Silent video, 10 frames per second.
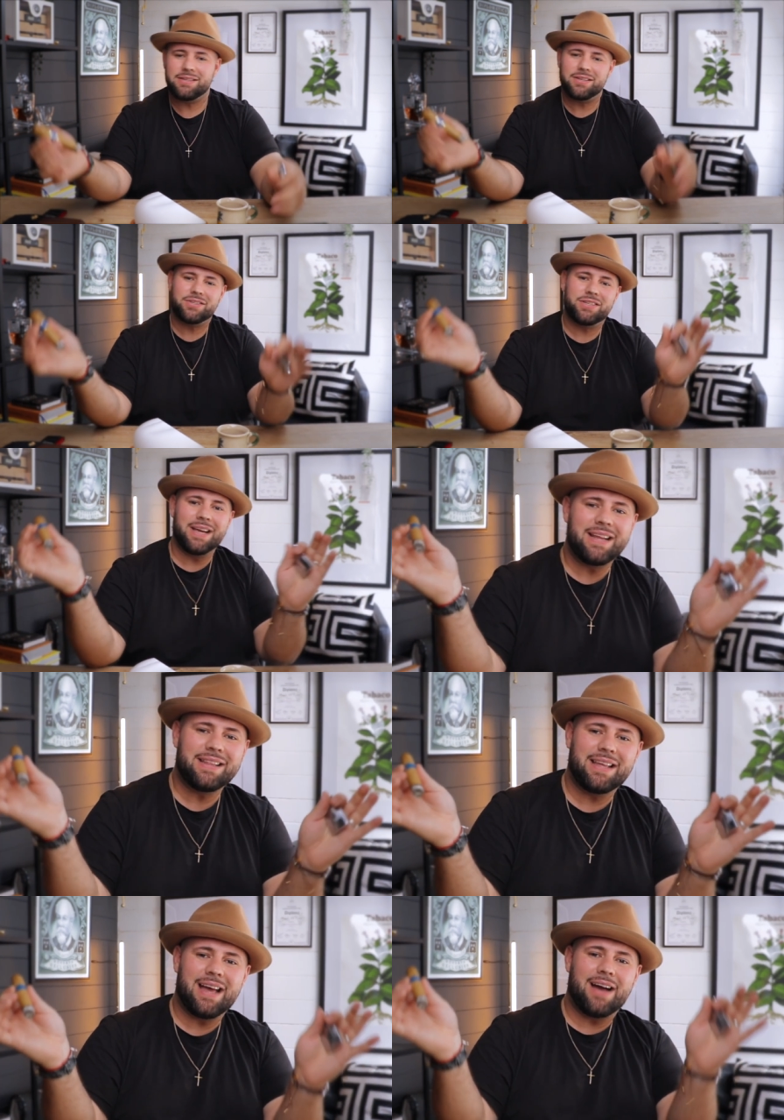It's just
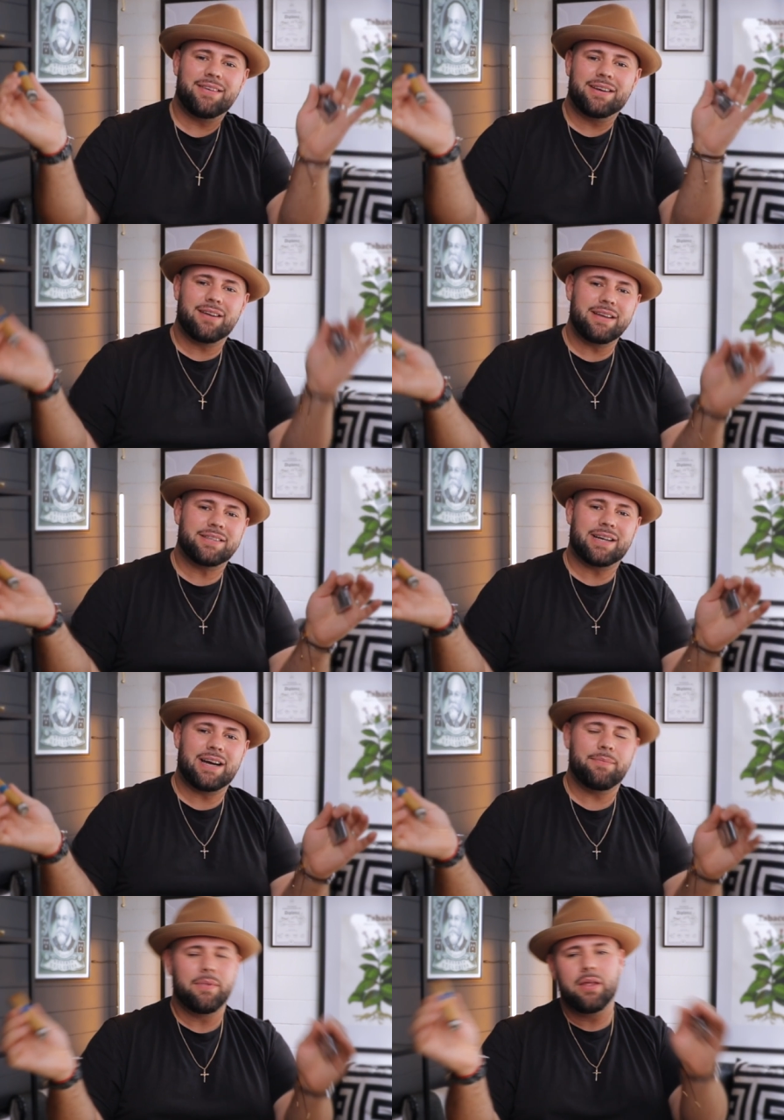chilling there, having a great
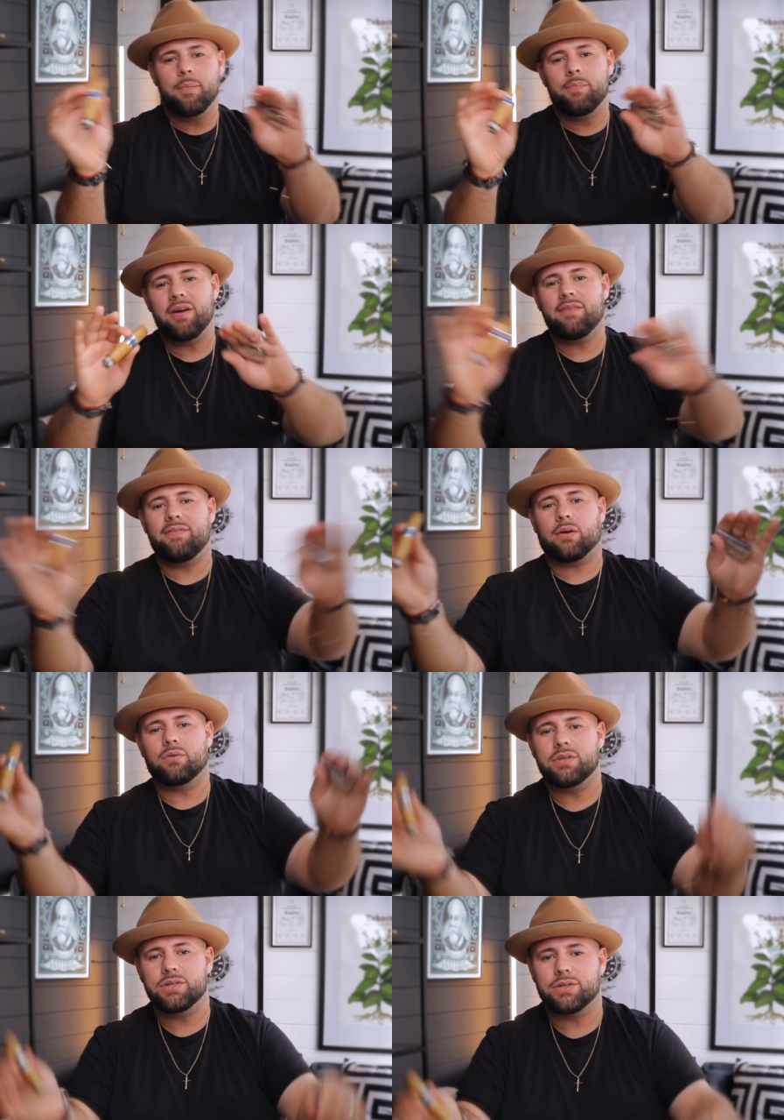time perfect
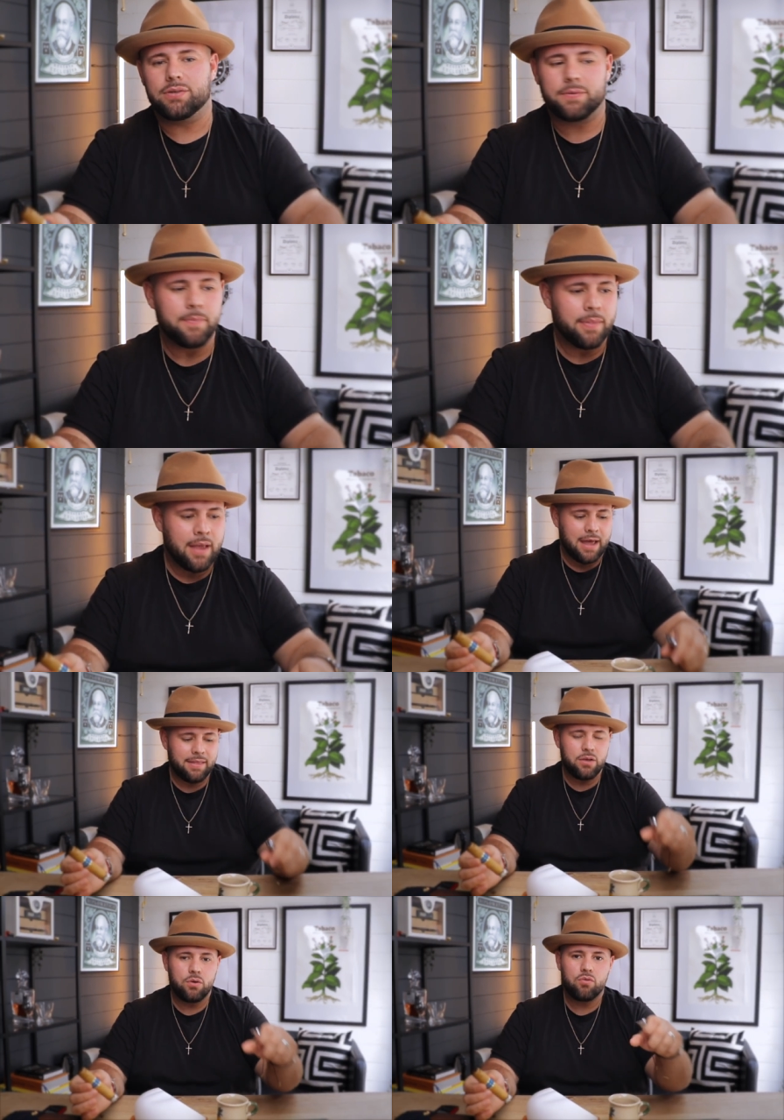conditions and
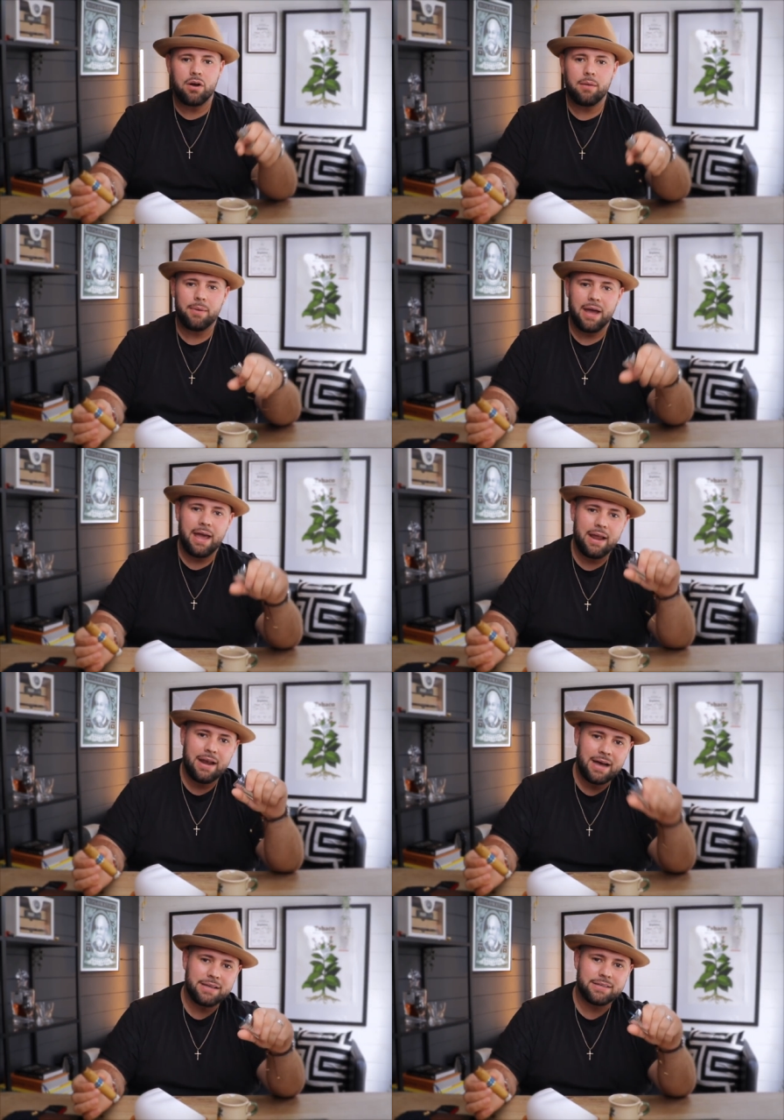then you grab a
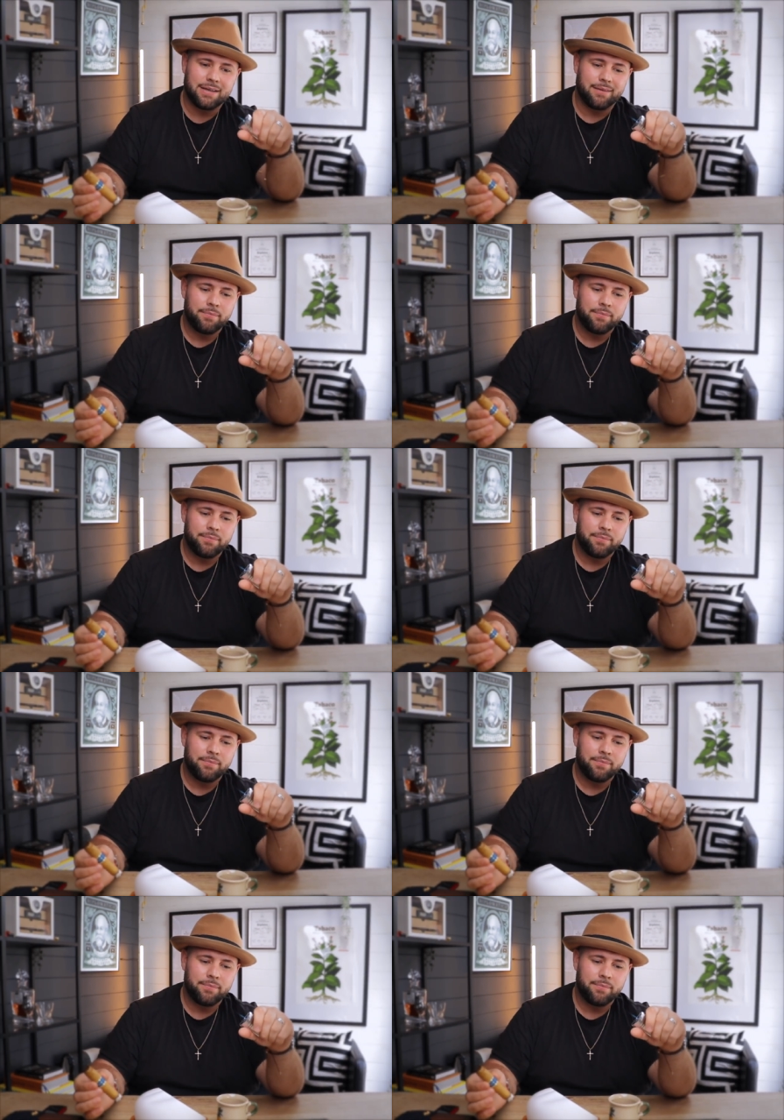lighter